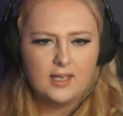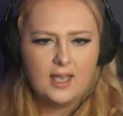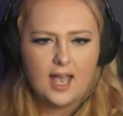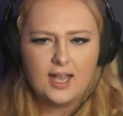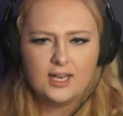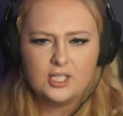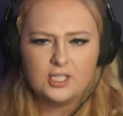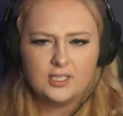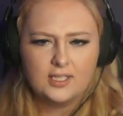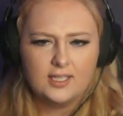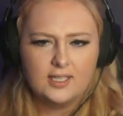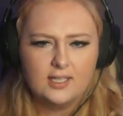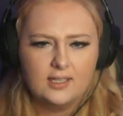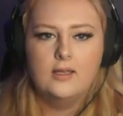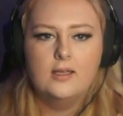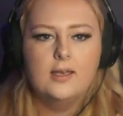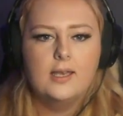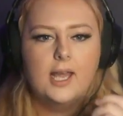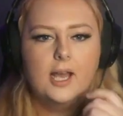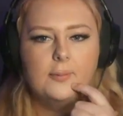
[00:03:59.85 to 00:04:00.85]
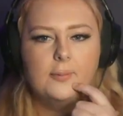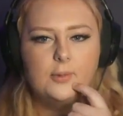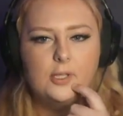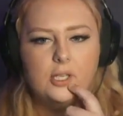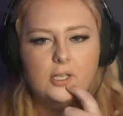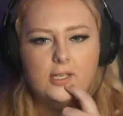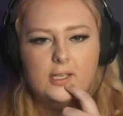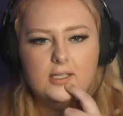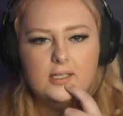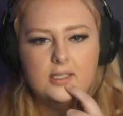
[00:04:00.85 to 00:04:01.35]
Actually, now I'm
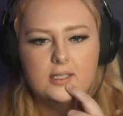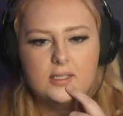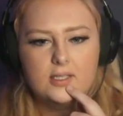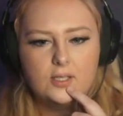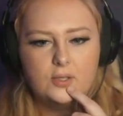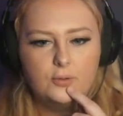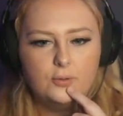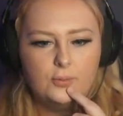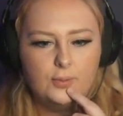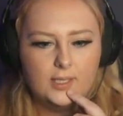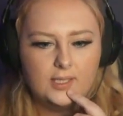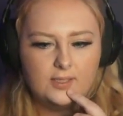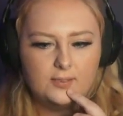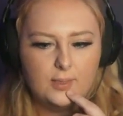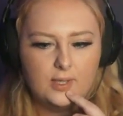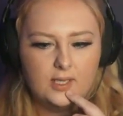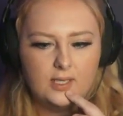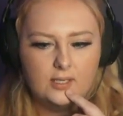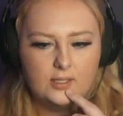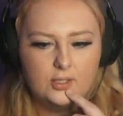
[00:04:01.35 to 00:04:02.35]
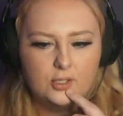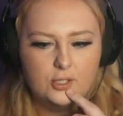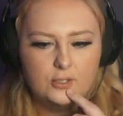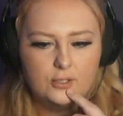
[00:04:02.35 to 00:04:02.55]
curious to see who plays Peach.